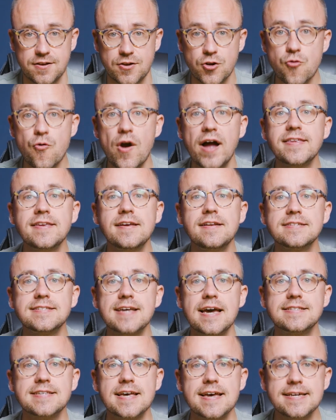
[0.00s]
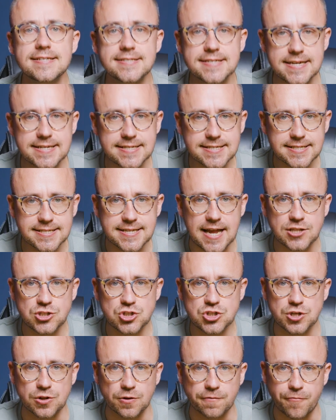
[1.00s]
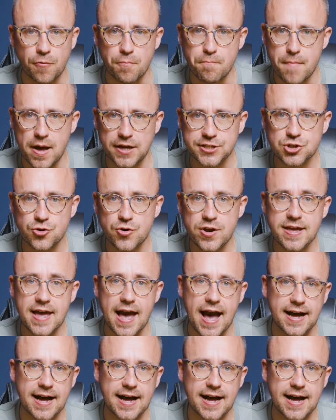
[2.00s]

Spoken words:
Granular data is essential for measuring